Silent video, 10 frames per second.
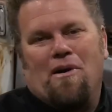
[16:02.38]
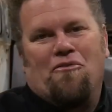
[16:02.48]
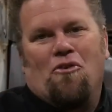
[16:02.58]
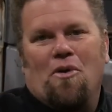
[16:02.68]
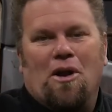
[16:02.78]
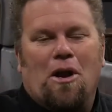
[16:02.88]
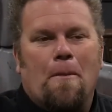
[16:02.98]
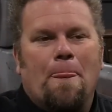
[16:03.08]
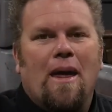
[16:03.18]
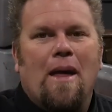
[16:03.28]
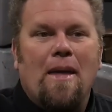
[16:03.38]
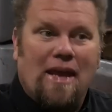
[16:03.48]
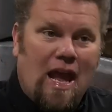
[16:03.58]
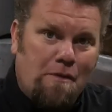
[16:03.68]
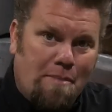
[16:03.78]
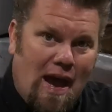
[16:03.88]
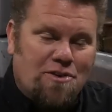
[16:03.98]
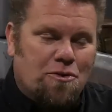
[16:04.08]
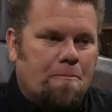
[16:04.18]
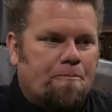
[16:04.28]
on four-wheeler, and then gave it back
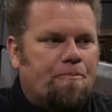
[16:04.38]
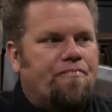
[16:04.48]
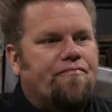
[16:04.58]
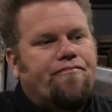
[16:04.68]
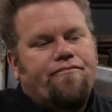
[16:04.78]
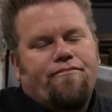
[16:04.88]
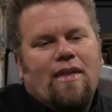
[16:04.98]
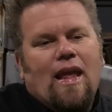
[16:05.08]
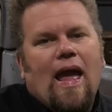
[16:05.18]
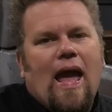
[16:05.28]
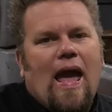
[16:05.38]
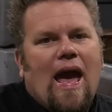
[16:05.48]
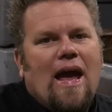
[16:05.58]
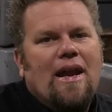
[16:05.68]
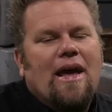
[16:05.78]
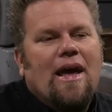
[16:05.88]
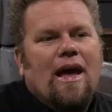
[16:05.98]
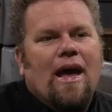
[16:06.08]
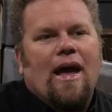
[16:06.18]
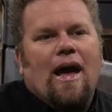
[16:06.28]
to him. And
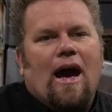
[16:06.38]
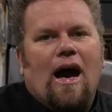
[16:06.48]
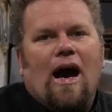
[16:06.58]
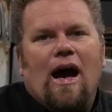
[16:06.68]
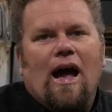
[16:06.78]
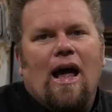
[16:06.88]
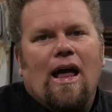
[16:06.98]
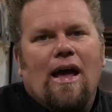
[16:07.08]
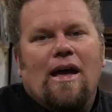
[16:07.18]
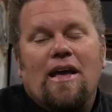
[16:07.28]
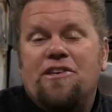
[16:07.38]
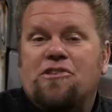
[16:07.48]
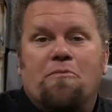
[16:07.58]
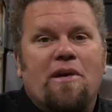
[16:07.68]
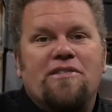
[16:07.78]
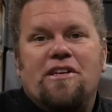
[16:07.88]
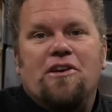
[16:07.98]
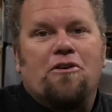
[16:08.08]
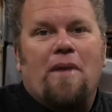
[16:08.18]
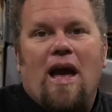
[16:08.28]
he's just a busy
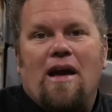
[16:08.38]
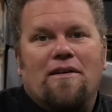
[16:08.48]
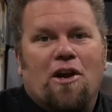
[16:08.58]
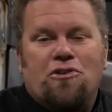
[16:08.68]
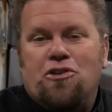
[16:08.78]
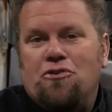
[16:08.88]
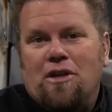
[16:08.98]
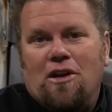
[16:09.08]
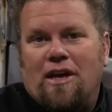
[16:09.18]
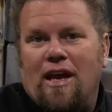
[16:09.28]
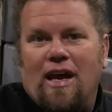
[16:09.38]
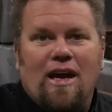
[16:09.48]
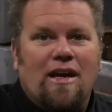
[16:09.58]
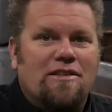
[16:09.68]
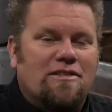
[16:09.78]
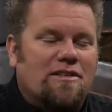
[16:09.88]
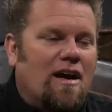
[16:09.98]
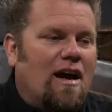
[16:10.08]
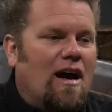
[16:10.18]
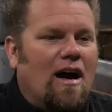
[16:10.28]
dude, man. You know, 2 little kids,
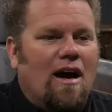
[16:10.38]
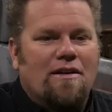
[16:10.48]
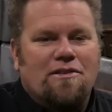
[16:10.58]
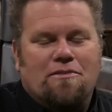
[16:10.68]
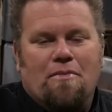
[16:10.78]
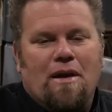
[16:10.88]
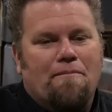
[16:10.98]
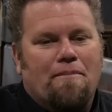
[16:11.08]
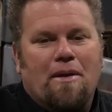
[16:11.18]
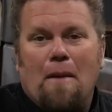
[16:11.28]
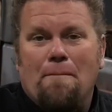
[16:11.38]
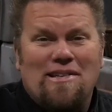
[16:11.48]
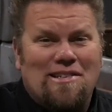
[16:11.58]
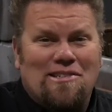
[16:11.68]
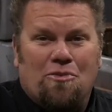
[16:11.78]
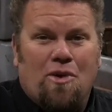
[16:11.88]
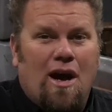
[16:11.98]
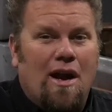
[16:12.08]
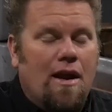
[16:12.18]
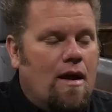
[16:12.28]
just got business to
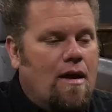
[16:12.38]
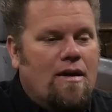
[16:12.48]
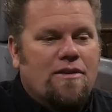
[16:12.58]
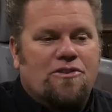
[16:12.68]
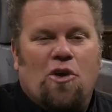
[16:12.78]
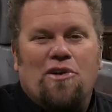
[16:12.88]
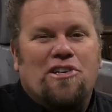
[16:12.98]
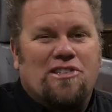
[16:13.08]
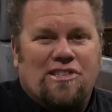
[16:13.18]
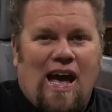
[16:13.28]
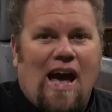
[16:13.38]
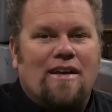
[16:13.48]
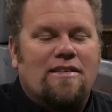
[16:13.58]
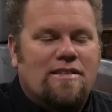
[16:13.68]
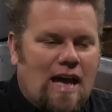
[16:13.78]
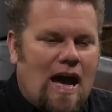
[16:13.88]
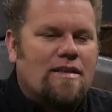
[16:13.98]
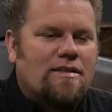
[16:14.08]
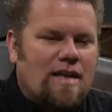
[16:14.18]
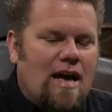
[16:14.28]
run. So it just sat. It
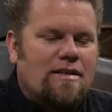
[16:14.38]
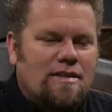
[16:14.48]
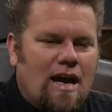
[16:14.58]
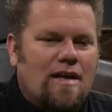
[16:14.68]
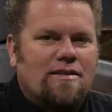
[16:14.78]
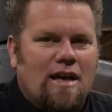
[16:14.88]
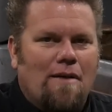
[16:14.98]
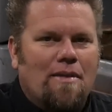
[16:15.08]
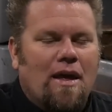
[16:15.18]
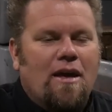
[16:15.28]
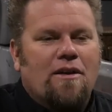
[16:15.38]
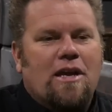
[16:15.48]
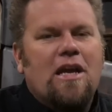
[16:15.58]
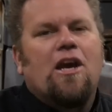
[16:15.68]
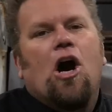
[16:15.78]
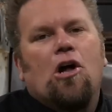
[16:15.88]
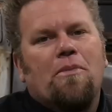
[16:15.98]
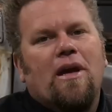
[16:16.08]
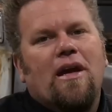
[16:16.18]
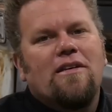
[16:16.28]
sat. He called
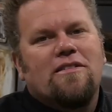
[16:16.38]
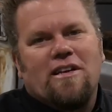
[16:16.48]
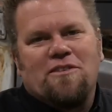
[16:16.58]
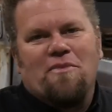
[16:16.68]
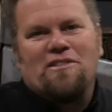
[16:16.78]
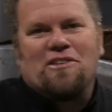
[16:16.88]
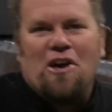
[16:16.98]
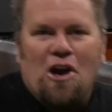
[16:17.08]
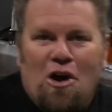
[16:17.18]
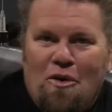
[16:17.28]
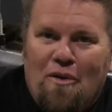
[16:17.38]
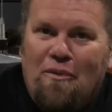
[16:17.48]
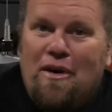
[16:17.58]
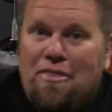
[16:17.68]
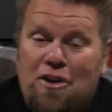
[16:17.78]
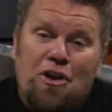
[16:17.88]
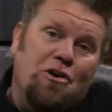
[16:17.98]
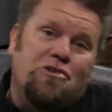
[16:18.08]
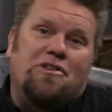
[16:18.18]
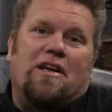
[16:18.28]
me 6 months ago with the
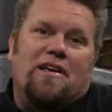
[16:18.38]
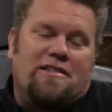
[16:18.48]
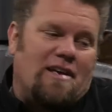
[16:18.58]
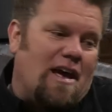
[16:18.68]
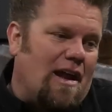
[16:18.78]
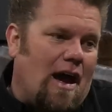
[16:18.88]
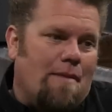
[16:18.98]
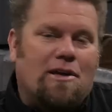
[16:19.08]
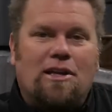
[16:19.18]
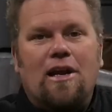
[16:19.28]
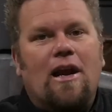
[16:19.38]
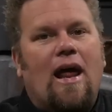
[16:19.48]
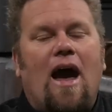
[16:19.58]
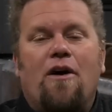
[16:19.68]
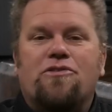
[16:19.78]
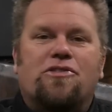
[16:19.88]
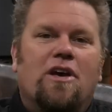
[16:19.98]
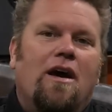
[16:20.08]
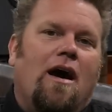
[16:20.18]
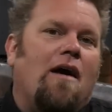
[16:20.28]
news that he said, I'm cleaning the house,
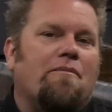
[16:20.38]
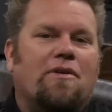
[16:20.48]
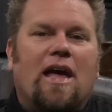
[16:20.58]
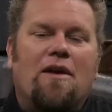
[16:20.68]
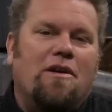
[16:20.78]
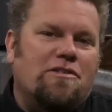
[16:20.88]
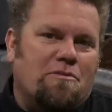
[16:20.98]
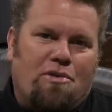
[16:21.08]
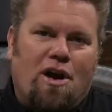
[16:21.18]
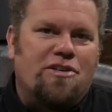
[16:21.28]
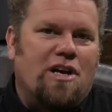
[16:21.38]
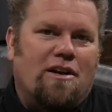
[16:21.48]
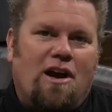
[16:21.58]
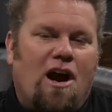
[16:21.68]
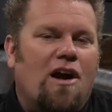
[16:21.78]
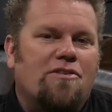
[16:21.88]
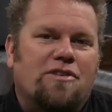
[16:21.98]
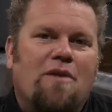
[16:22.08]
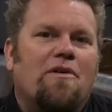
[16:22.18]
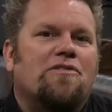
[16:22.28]
I'm getting rid of some project cars,
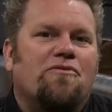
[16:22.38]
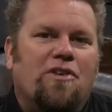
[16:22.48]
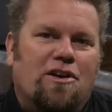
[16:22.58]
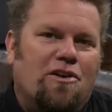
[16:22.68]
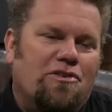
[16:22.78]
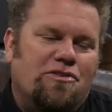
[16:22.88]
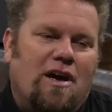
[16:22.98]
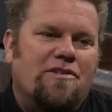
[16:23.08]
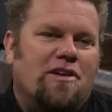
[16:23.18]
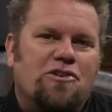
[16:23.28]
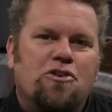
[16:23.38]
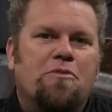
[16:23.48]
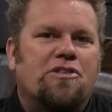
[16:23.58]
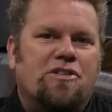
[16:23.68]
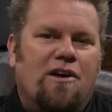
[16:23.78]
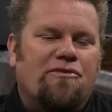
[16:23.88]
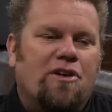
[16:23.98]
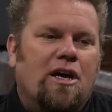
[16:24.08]
getting rid of some vehicles, I just got too much stuff.